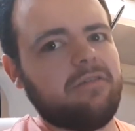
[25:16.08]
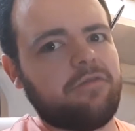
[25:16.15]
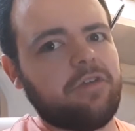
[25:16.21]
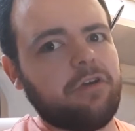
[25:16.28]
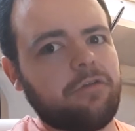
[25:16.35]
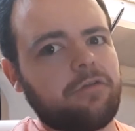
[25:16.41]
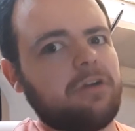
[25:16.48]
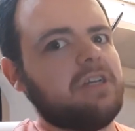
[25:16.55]

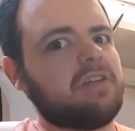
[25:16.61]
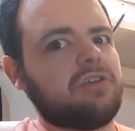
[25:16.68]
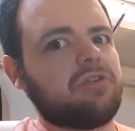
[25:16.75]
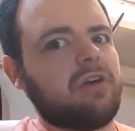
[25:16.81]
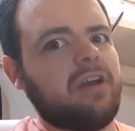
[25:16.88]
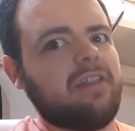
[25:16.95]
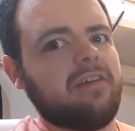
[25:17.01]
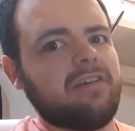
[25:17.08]
feel free to
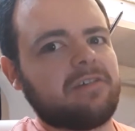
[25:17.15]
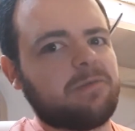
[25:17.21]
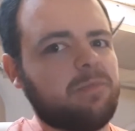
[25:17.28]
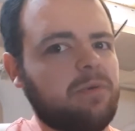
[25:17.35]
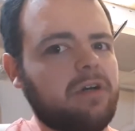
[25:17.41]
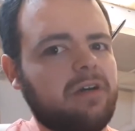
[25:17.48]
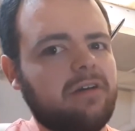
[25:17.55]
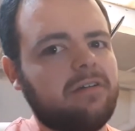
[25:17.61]
try this,
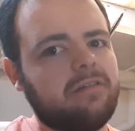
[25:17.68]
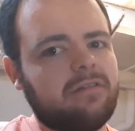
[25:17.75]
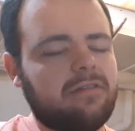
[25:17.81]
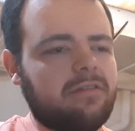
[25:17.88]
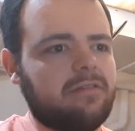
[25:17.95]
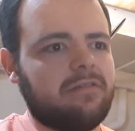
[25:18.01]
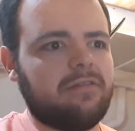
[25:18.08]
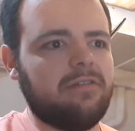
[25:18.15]
but
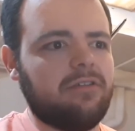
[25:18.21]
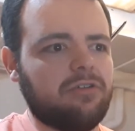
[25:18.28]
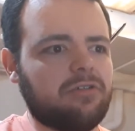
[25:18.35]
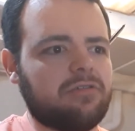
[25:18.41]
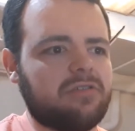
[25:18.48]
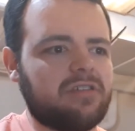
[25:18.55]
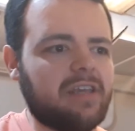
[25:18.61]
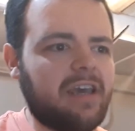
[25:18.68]

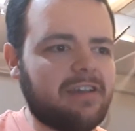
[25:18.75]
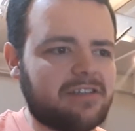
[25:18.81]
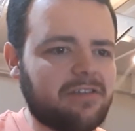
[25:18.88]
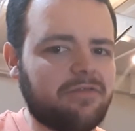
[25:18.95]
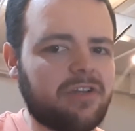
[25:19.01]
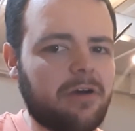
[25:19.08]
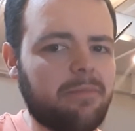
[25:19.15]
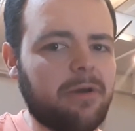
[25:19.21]
your sets
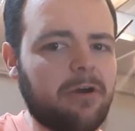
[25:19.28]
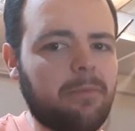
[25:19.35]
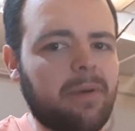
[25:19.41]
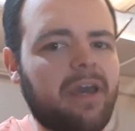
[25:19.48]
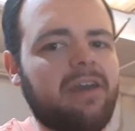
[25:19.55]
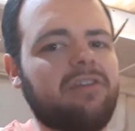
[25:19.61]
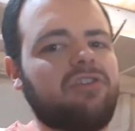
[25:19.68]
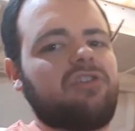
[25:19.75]
of dumbbell
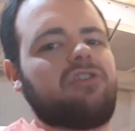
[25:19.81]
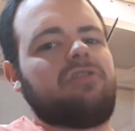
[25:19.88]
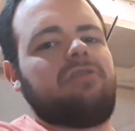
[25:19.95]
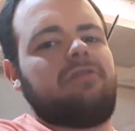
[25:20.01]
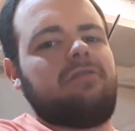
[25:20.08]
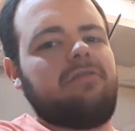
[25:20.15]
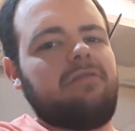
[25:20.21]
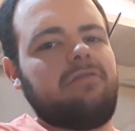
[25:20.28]
bench,
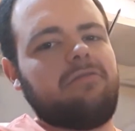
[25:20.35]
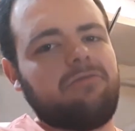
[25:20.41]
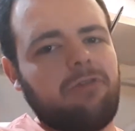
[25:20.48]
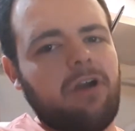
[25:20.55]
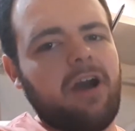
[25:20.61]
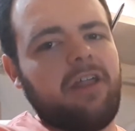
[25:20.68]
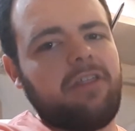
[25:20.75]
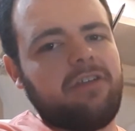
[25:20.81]

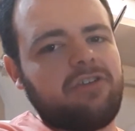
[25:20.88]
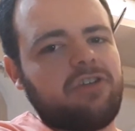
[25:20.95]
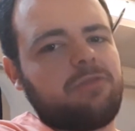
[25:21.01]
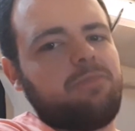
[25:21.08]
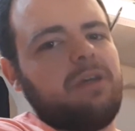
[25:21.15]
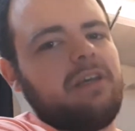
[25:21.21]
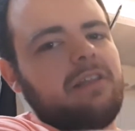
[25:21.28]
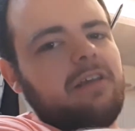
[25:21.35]
rather than
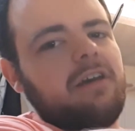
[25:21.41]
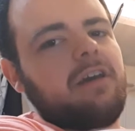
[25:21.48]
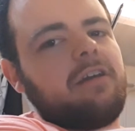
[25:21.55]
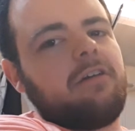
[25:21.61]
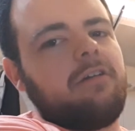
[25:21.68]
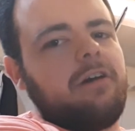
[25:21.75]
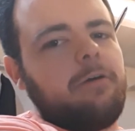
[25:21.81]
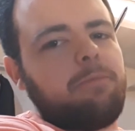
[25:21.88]
just being like,
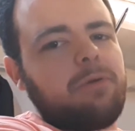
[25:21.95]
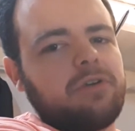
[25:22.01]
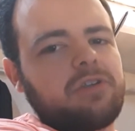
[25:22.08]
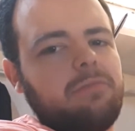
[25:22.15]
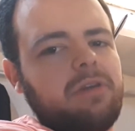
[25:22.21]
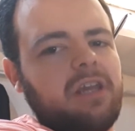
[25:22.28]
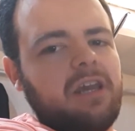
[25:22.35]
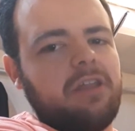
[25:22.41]
oh, I'll push
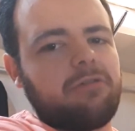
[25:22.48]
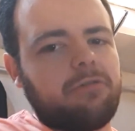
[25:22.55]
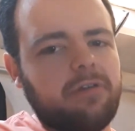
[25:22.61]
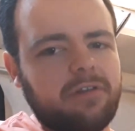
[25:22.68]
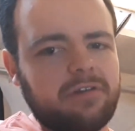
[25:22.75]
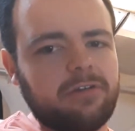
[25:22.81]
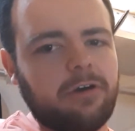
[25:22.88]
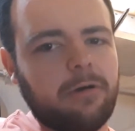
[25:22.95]
them together
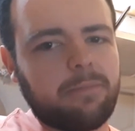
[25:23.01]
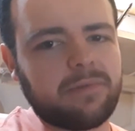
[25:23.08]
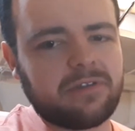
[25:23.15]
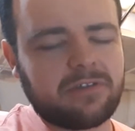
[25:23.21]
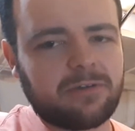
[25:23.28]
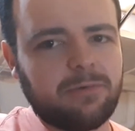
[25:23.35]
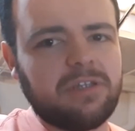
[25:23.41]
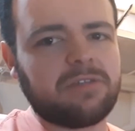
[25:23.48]
at the top
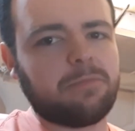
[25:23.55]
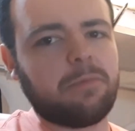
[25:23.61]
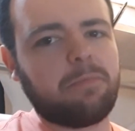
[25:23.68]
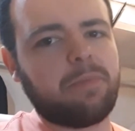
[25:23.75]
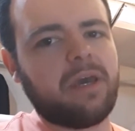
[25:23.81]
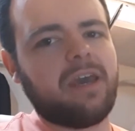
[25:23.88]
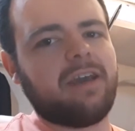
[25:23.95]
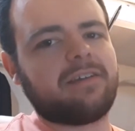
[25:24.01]
and squeeze my
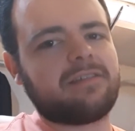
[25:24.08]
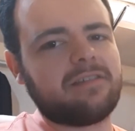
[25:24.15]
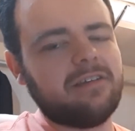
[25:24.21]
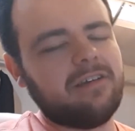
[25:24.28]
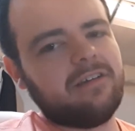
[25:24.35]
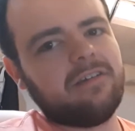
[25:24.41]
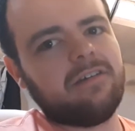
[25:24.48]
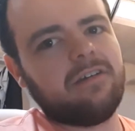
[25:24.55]
pecs,
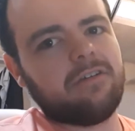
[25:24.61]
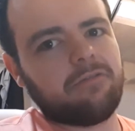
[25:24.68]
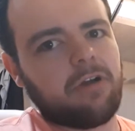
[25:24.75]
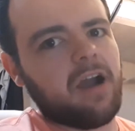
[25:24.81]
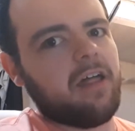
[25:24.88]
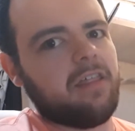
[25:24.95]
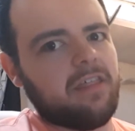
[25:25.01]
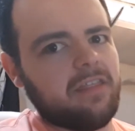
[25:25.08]

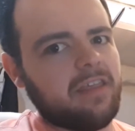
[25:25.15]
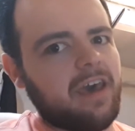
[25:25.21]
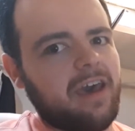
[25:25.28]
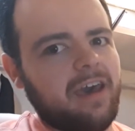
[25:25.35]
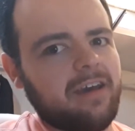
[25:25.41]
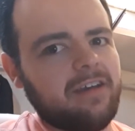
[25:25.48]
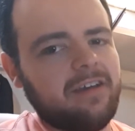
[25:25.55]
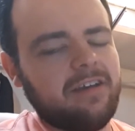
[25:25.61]
rather than
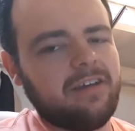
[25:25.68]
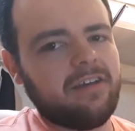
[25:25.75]
that,